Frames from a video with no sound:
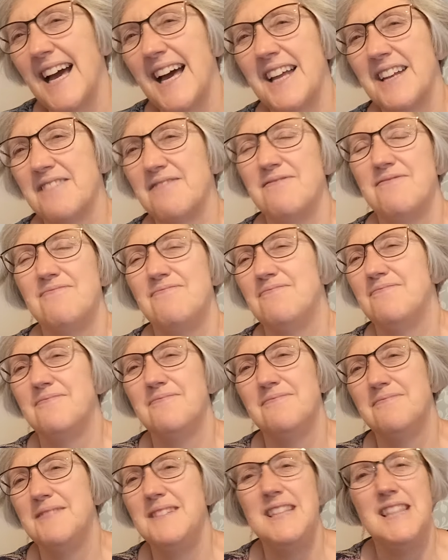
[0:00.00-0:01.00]
kind of
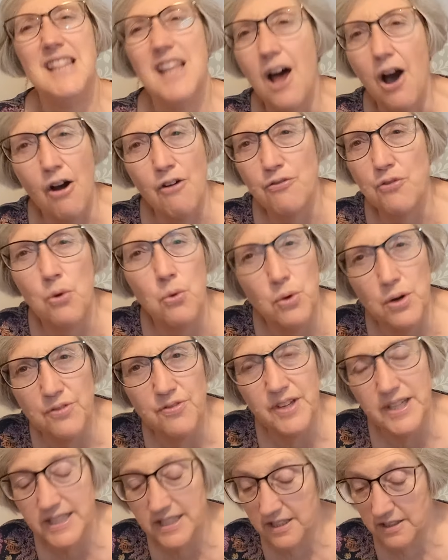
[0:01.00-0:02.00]
love all
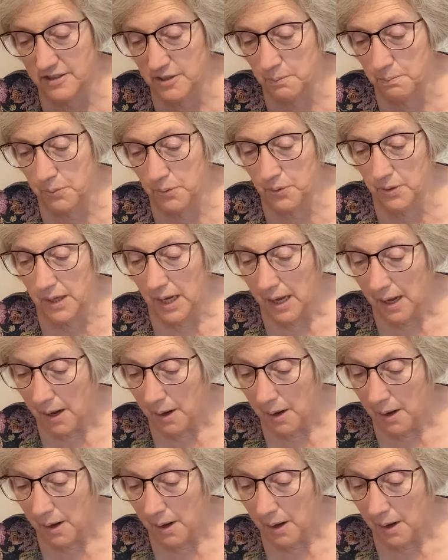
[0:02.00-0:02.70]
of it as a book,